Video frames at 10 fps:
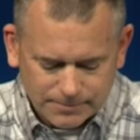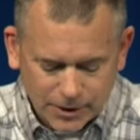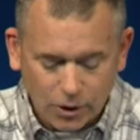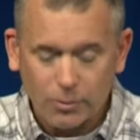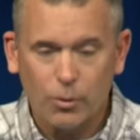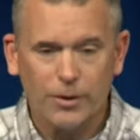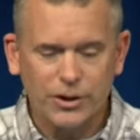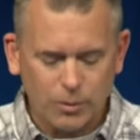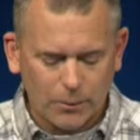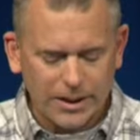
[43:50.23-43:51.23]
And all the more
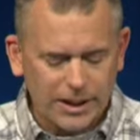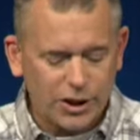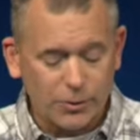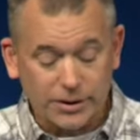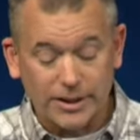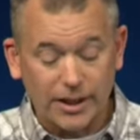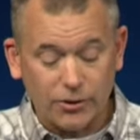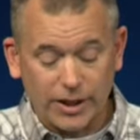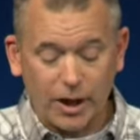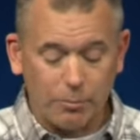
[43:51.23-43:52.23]
reason why we need to do it
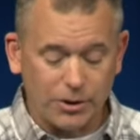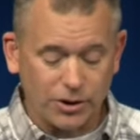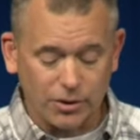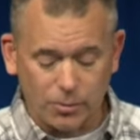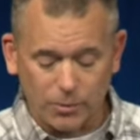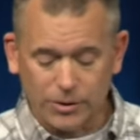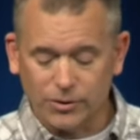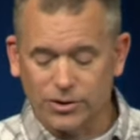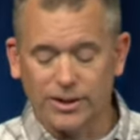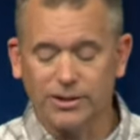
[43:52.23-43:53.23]
together to help each other when we're in
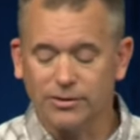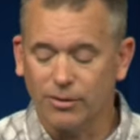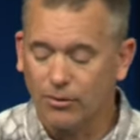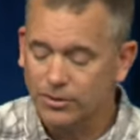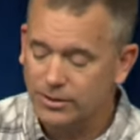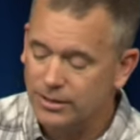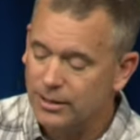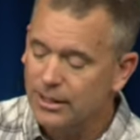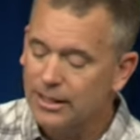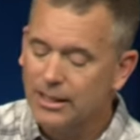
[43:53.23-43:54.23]
those seasons, folks.
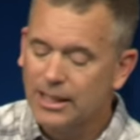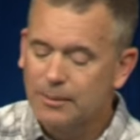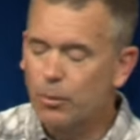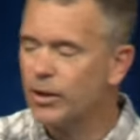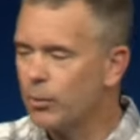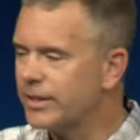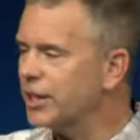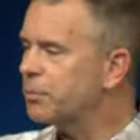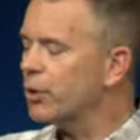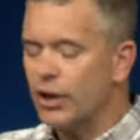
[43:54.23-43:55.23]
But whether we're
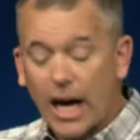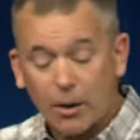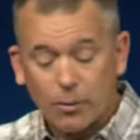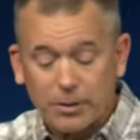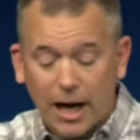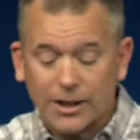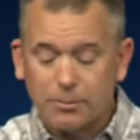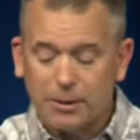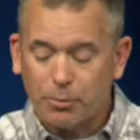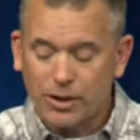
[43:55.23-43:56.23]
desperate or not, when God's
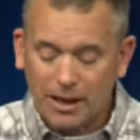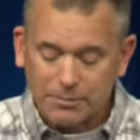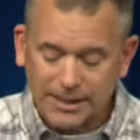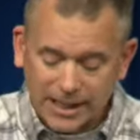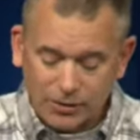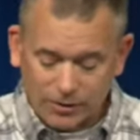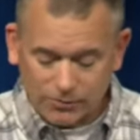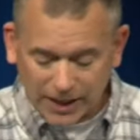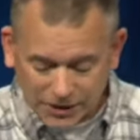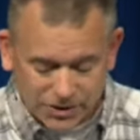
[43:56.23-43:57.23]
people come together in
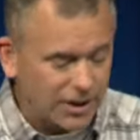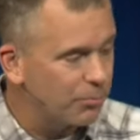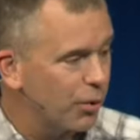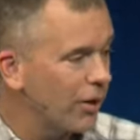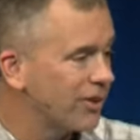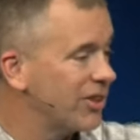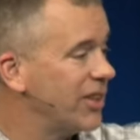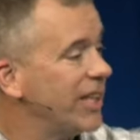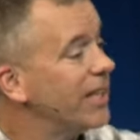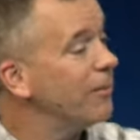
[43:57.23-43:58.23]
fasting and prayer to
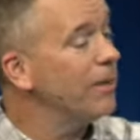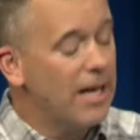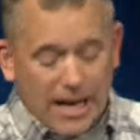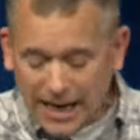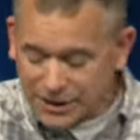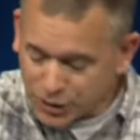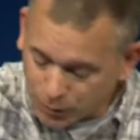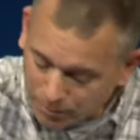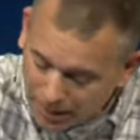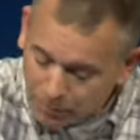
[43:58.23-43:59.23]
seek Him and to
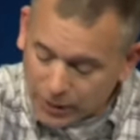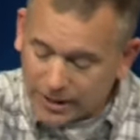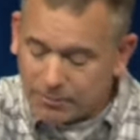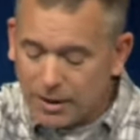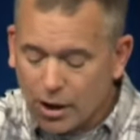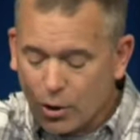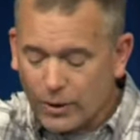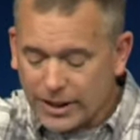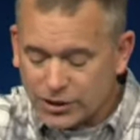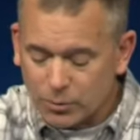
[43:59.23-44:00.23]
remember Him, who
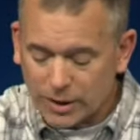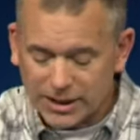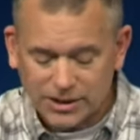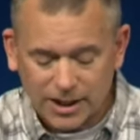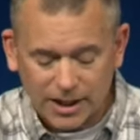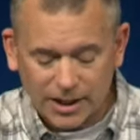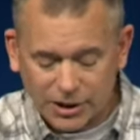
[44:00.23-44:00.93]
He is and what He's done, and to